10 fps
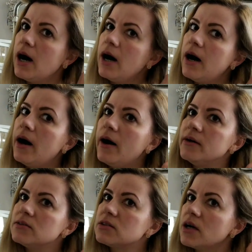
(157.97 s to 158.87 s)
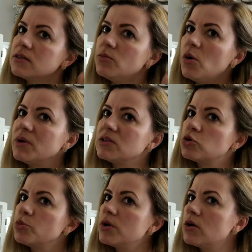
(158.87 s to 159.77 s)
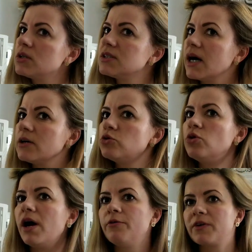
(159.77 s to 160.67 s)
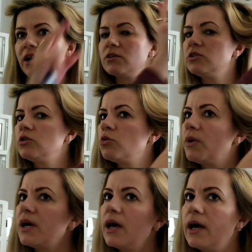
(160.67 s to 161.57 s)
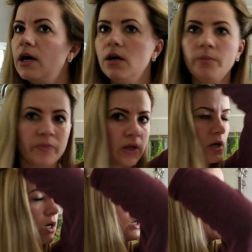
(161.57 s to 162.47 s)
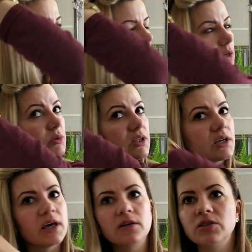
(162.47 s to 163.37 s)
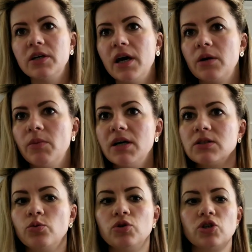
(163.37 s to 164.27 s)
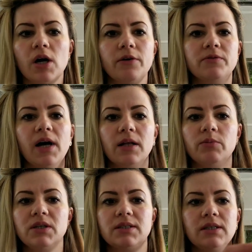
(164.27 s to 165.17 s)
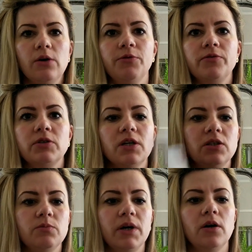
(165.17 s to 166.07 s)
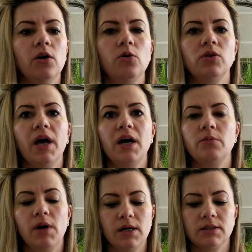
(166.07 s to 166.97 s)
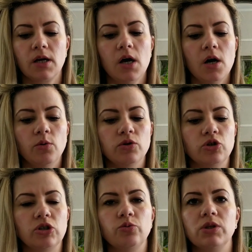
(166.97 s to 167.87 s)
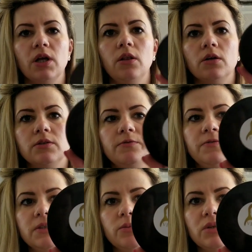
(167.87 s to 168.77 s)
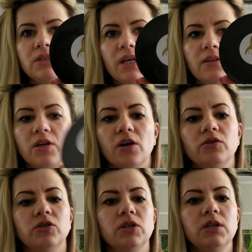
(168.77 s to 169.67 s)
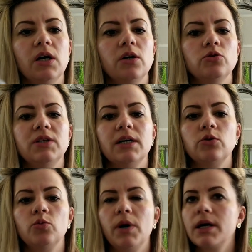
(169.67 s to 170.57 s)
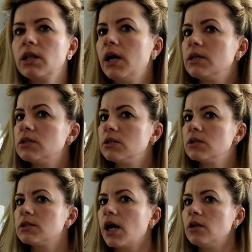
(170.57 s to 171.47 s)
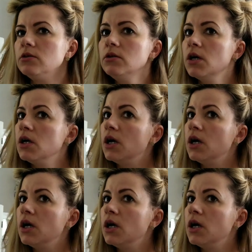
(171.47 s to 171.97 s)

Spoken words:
and at the moment, to be honest, I do have keratin on my hair. I mean a keratin hair mask, which I've done myself. I've created my own hair mask, which is with a lot of vitamins and keratin. I use that on my clients in the salon.